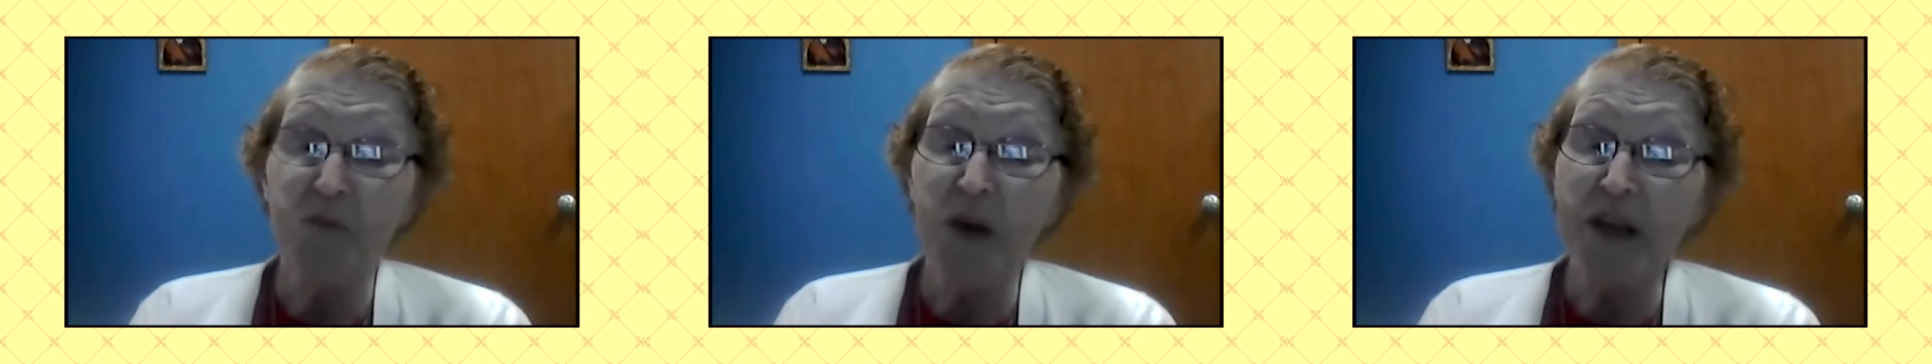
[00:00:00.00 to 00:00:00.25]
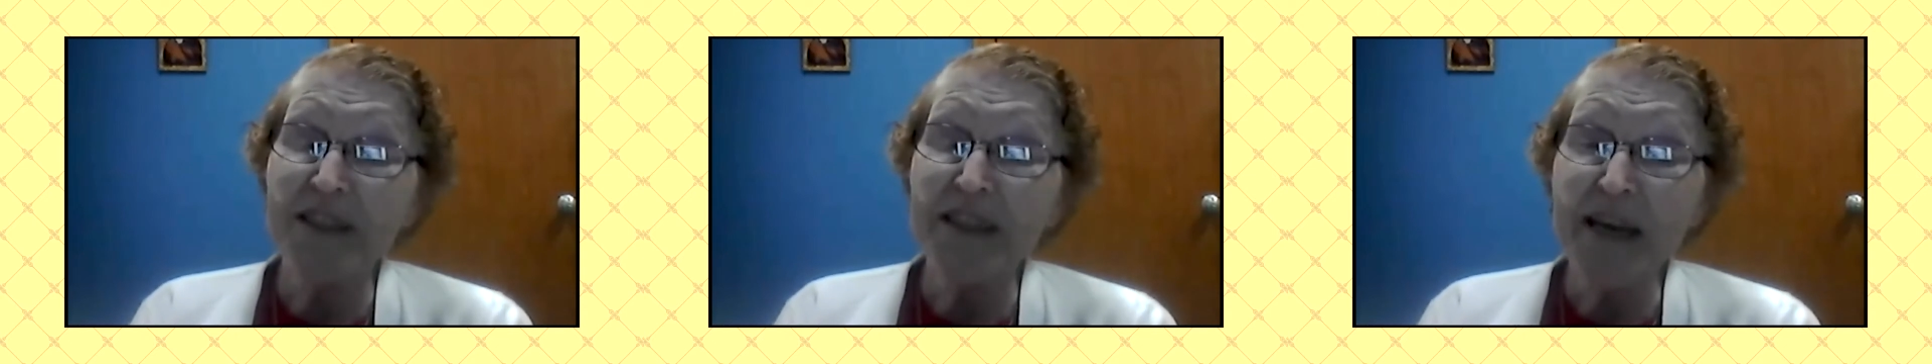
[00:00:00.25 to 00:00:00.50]

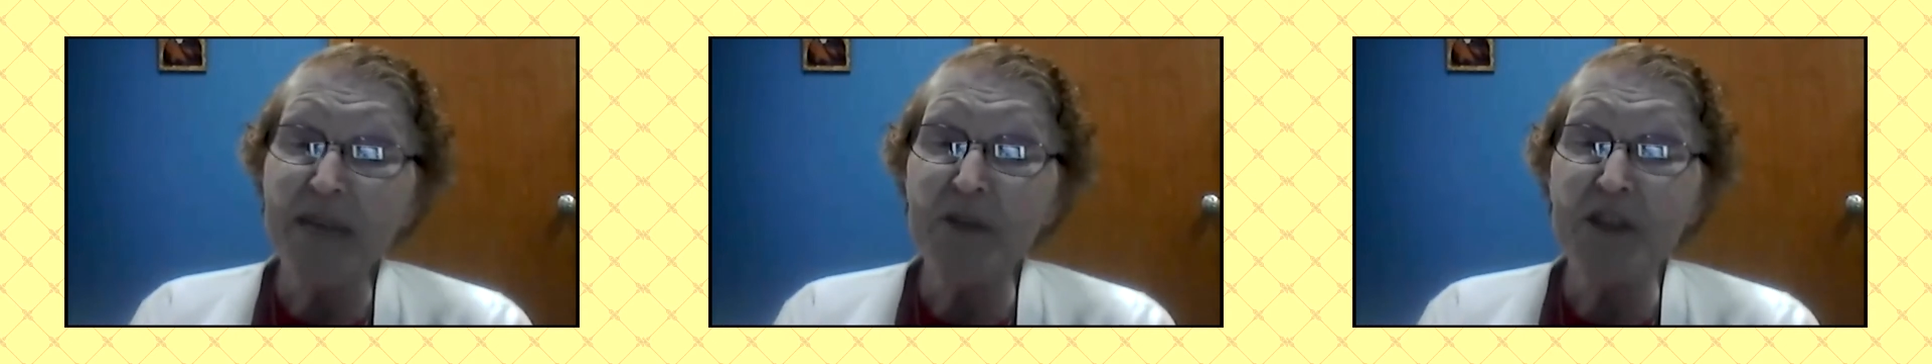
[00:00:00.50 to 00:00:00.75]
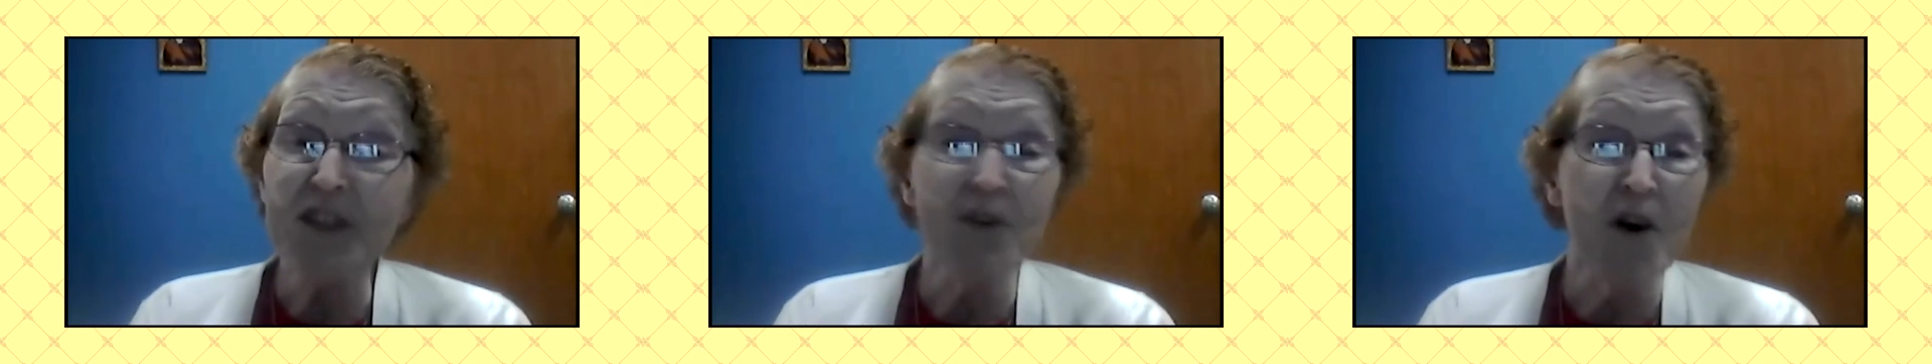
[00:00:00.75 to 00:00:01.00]
one
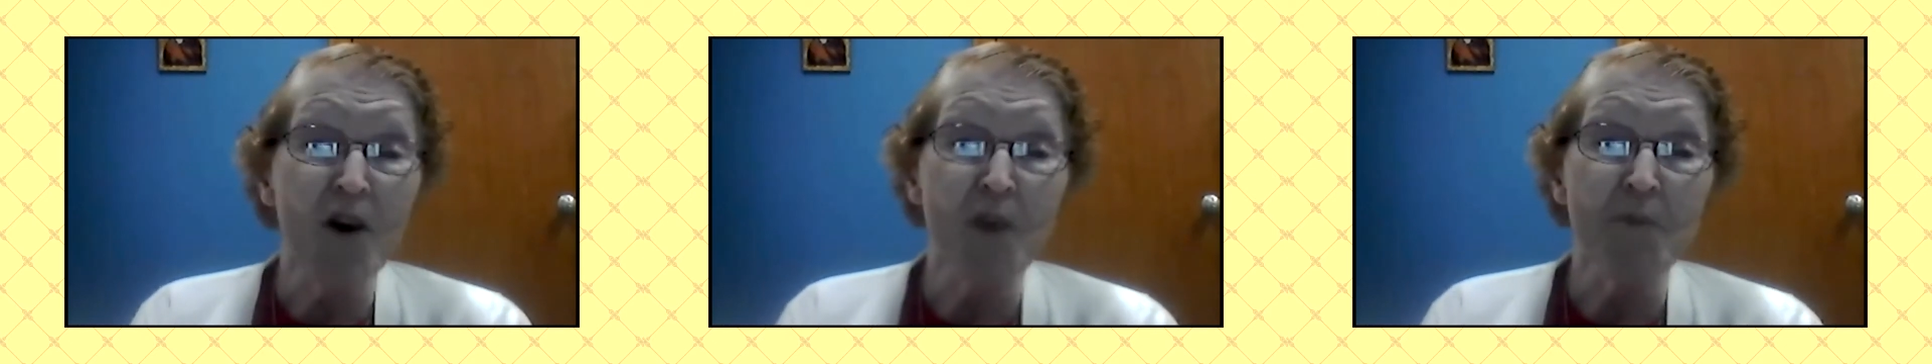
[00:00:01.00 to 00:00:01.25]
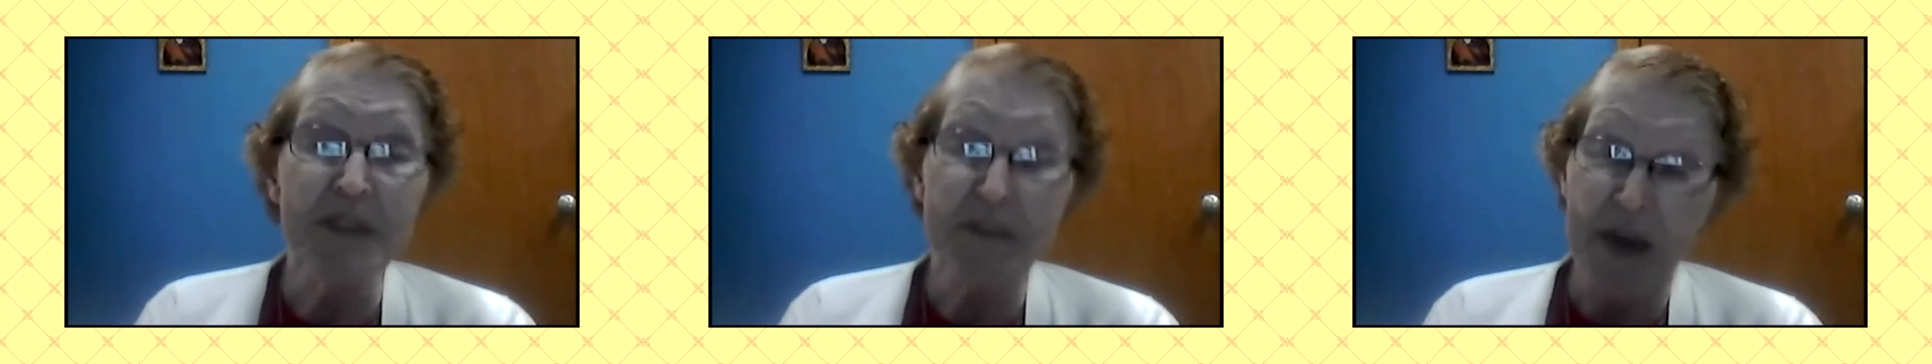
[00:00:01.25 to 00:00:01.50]
sandwich to a
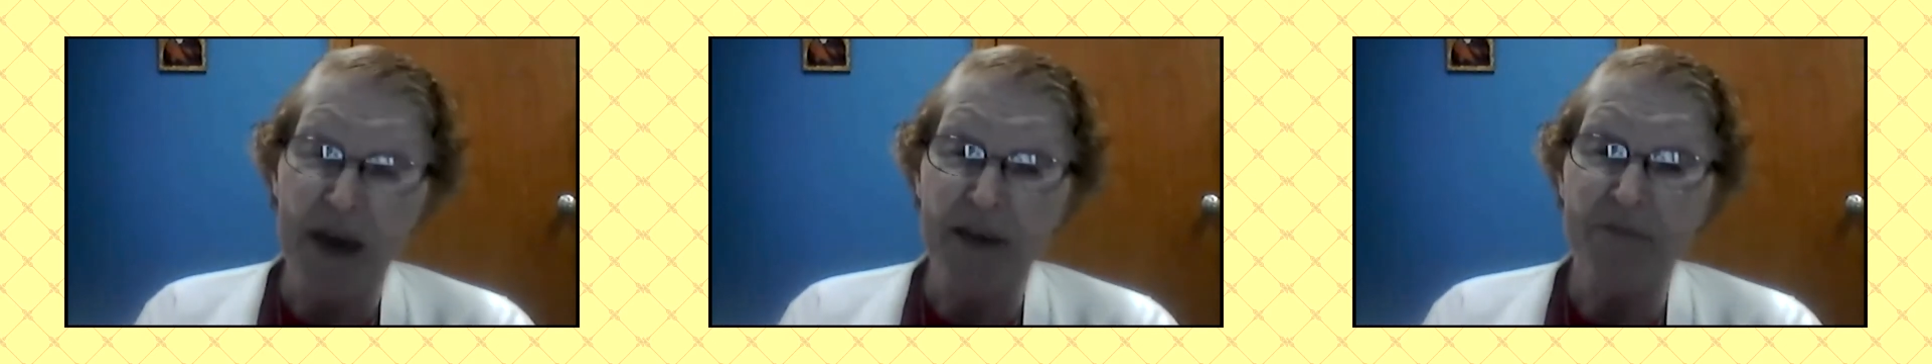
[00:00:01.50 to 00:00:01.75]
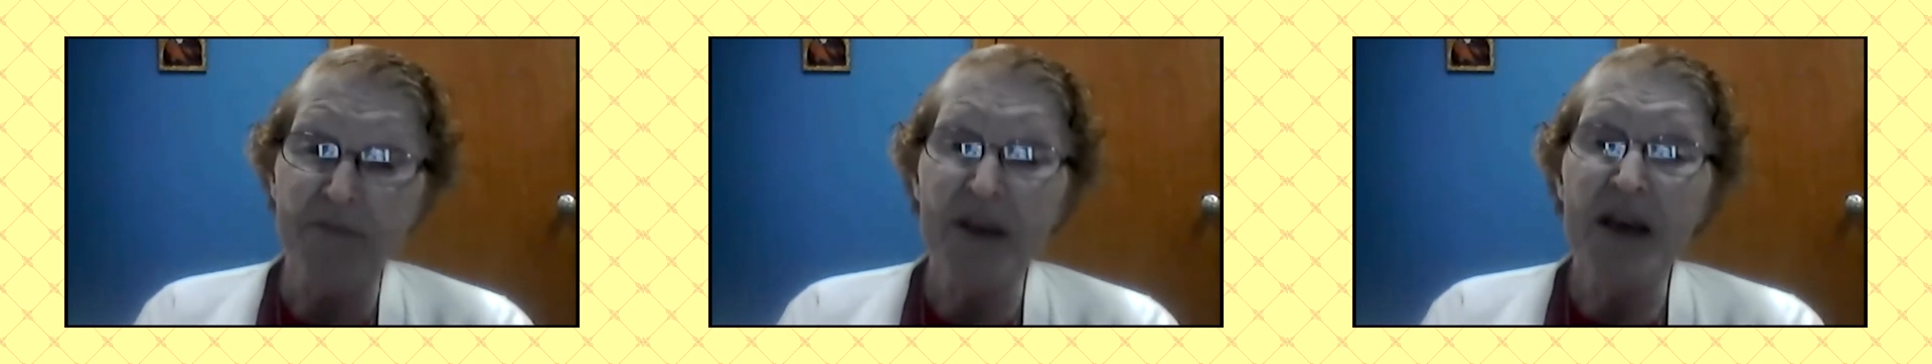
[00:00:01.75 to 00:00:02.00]
homeless
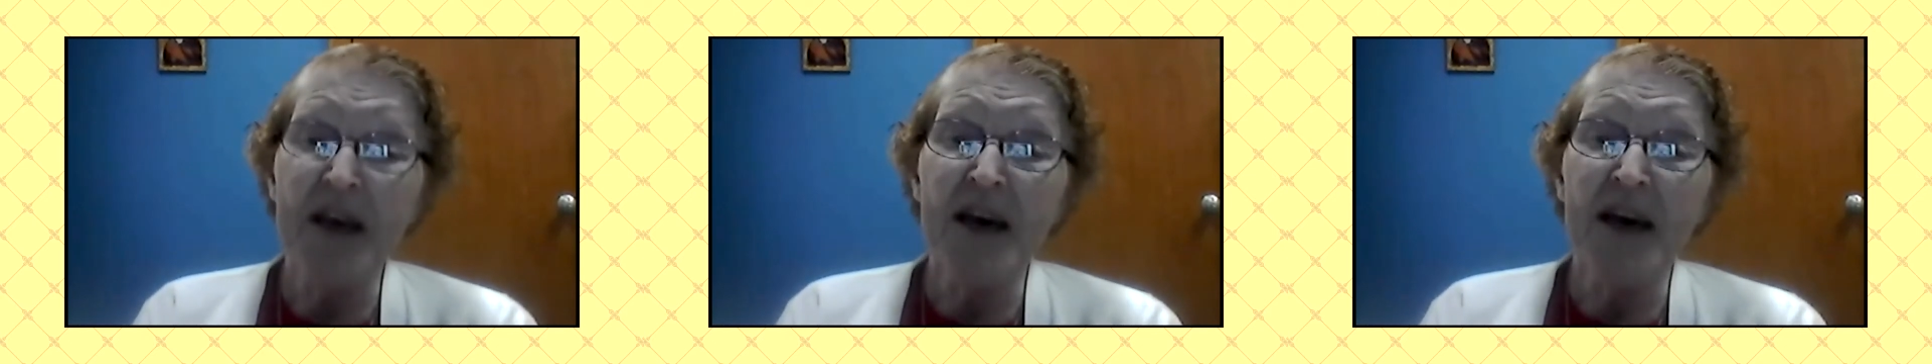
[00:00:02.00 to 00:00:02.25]
man,